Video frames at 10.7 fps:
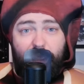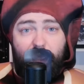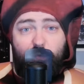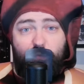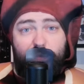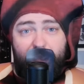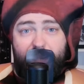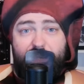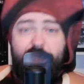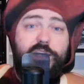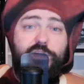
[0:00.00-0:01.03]
It will get
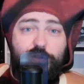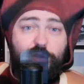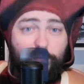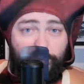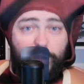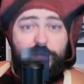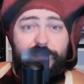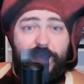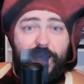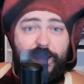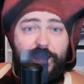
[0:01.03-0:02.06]
into your ball
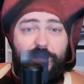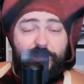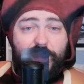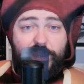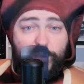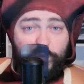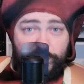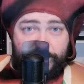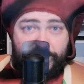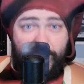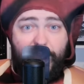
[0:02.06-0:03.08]
sack and then you will
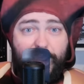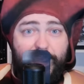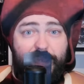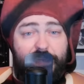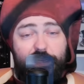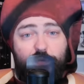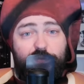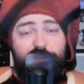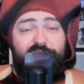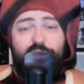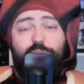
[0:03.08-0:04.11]
die and it will
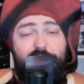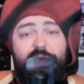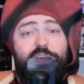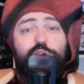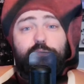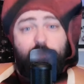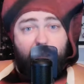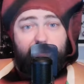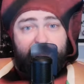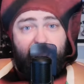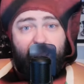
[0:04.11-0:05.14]
still be in your ball
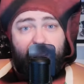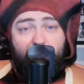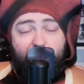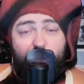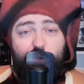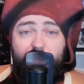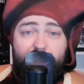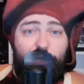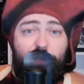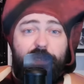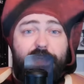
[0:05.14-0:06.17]
sack. You're
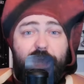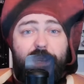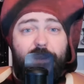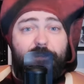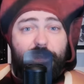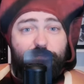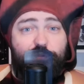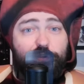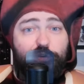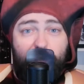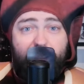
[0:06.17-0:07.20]
literally taking them to
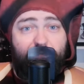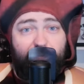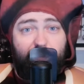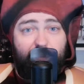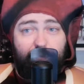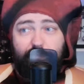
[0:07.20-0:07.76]
the grave with you.